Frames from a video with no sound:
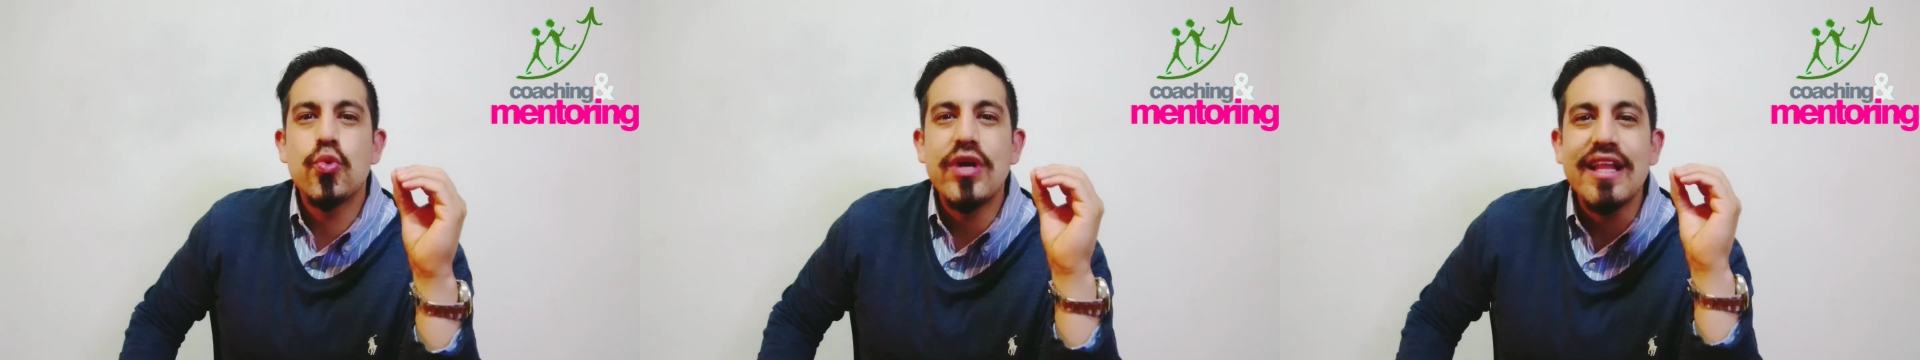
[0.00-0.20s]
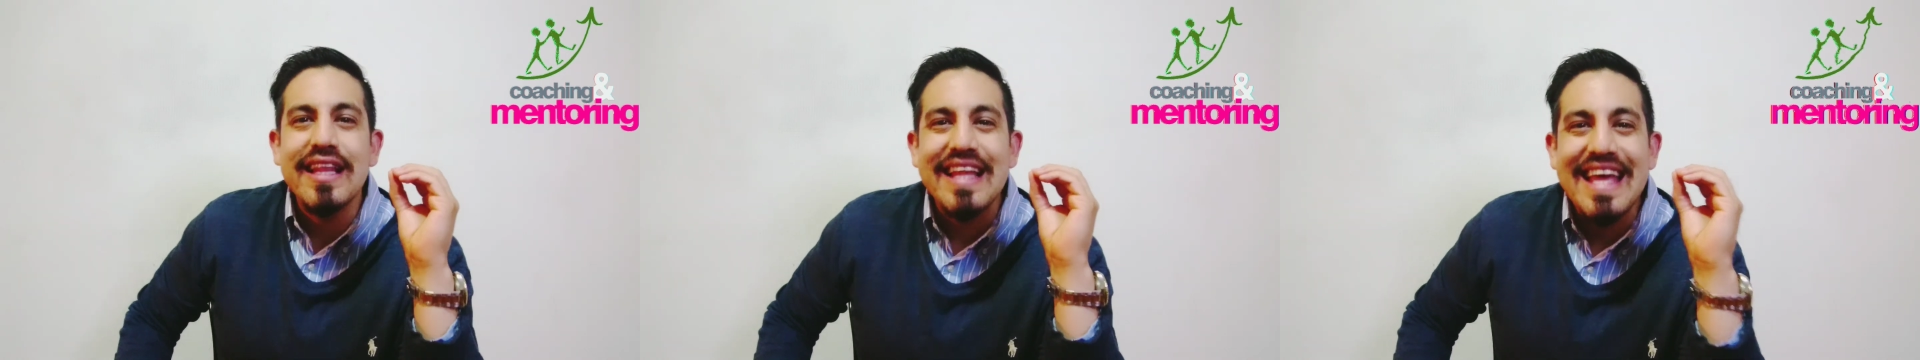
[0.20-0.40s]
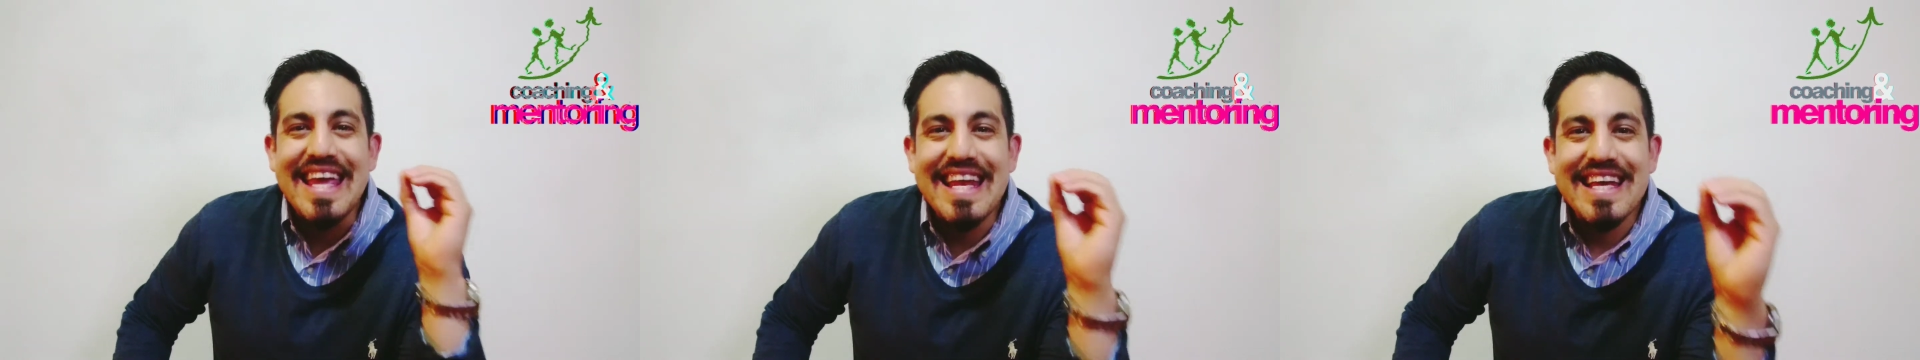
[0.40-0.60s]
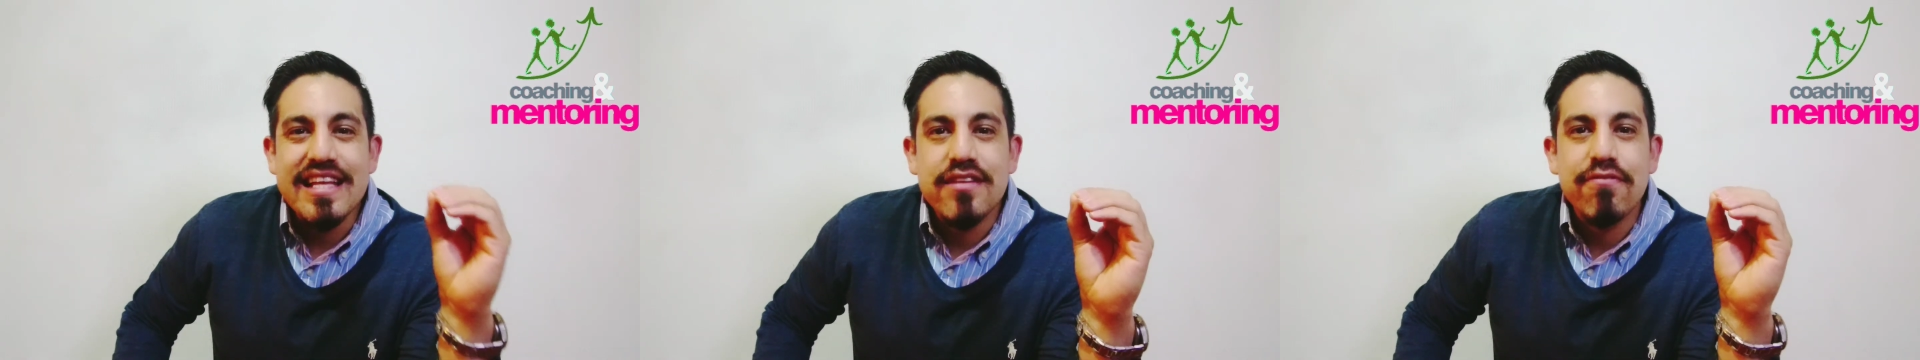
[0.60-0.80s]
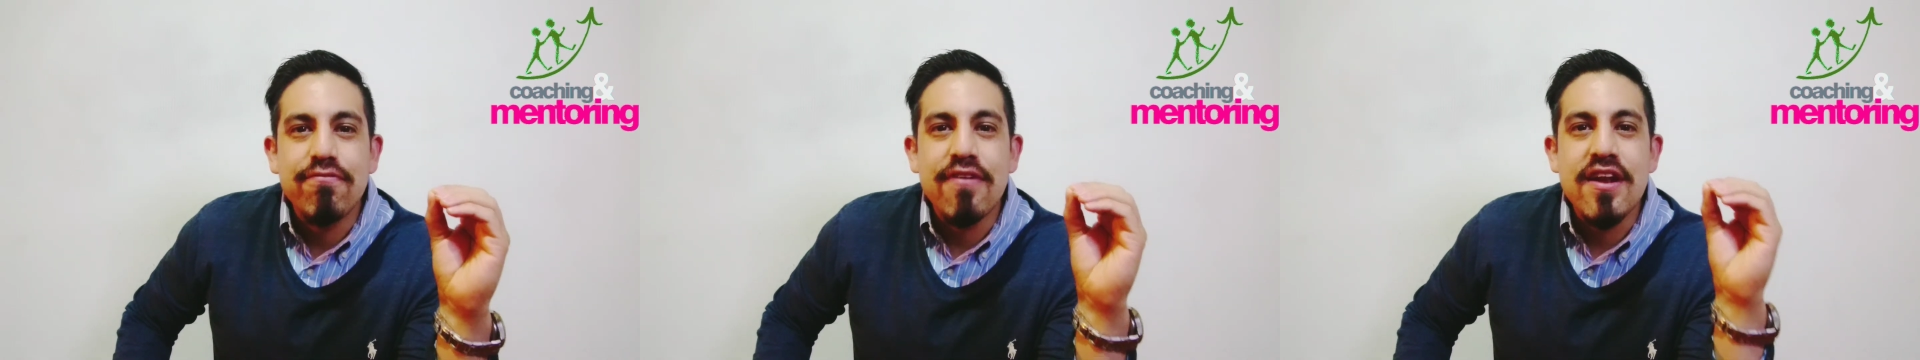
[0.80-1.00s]

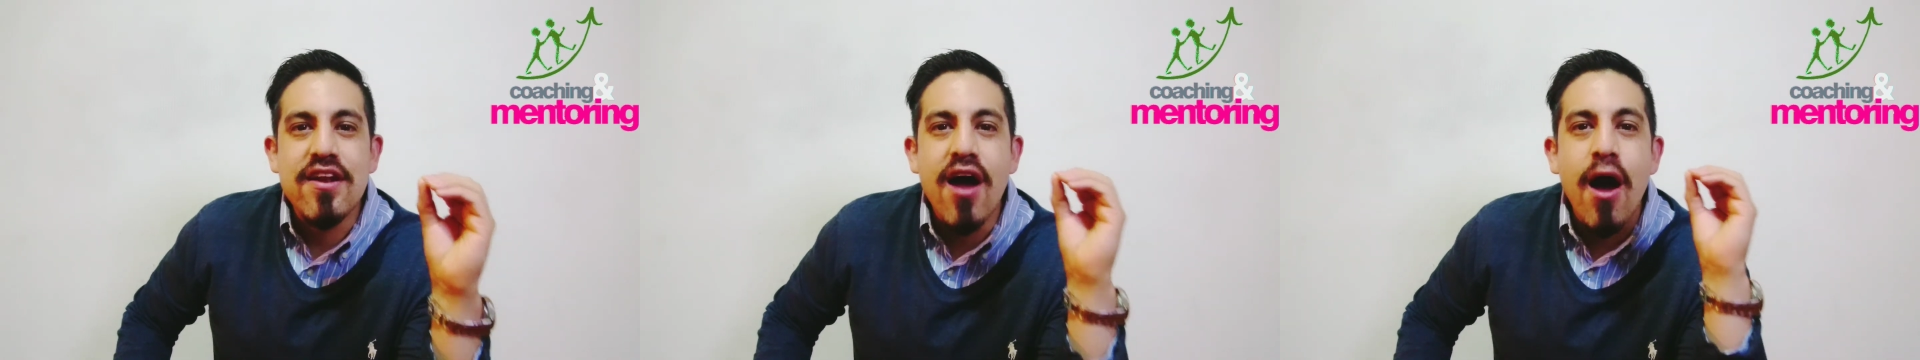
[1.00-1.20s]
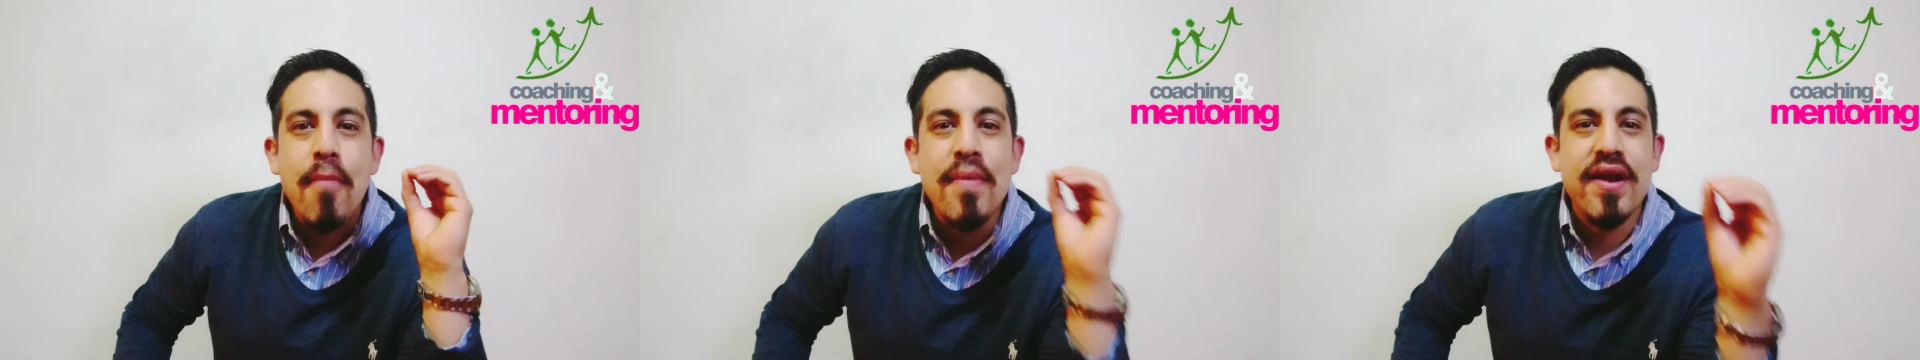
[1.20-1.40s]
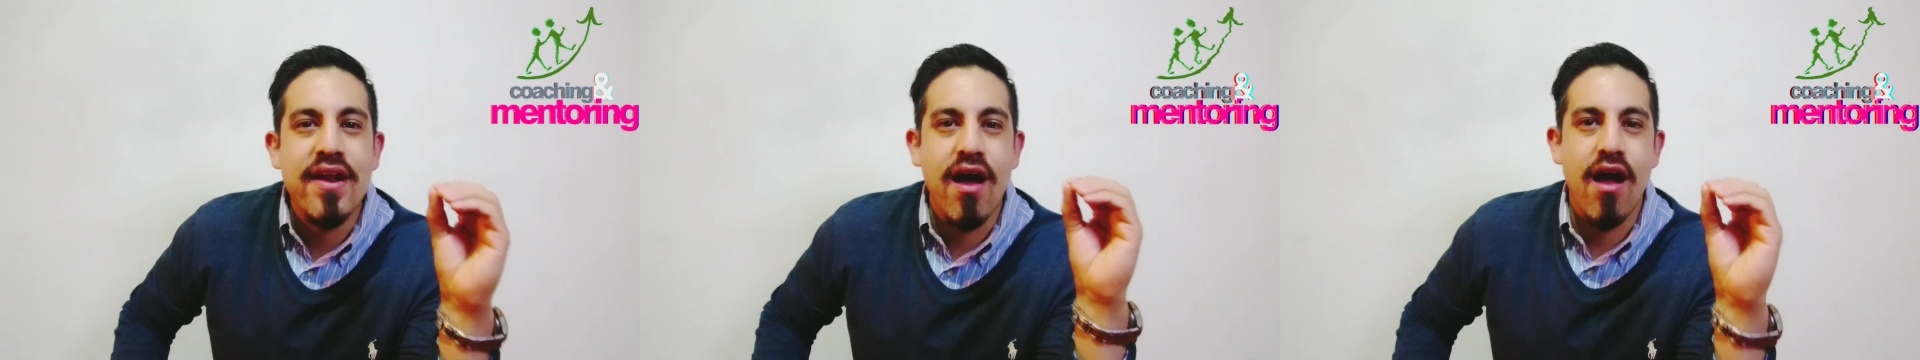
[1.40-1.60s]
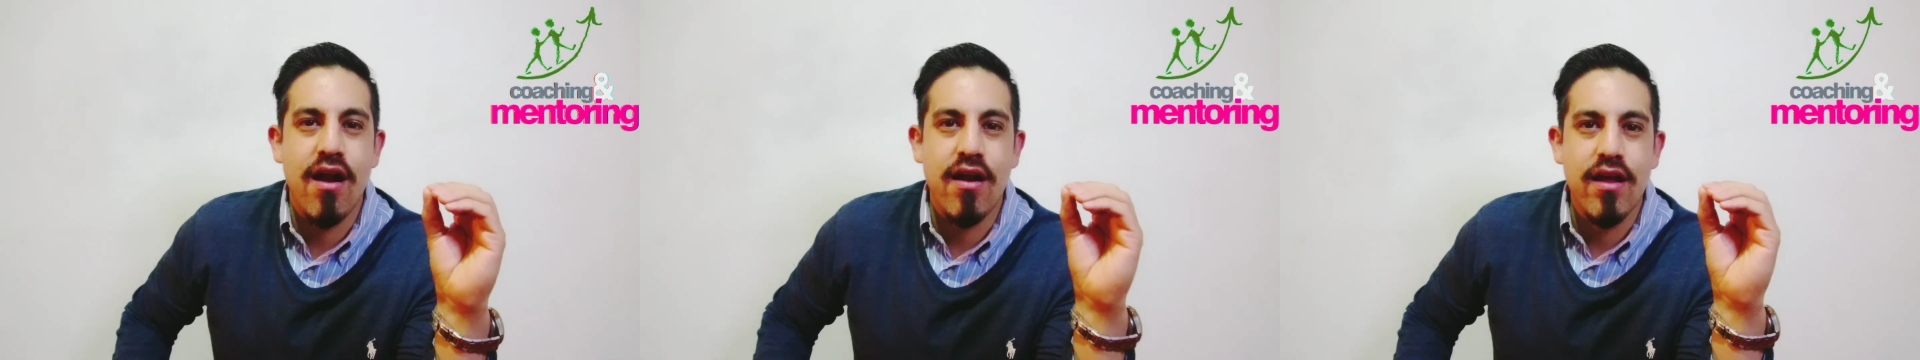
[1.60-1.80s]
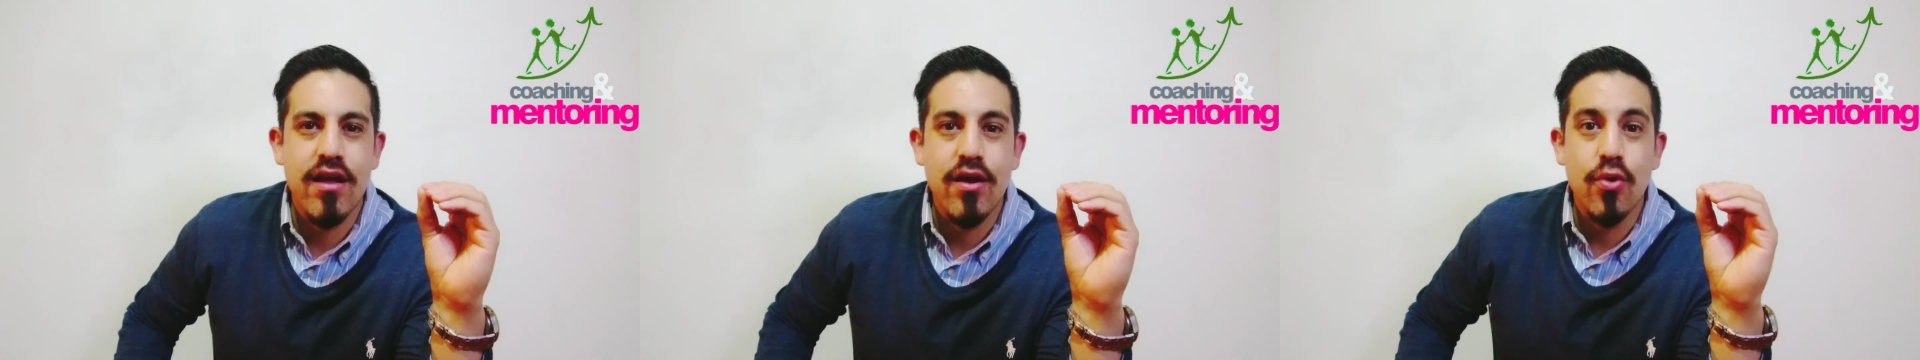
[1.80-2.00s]
related phenomenon.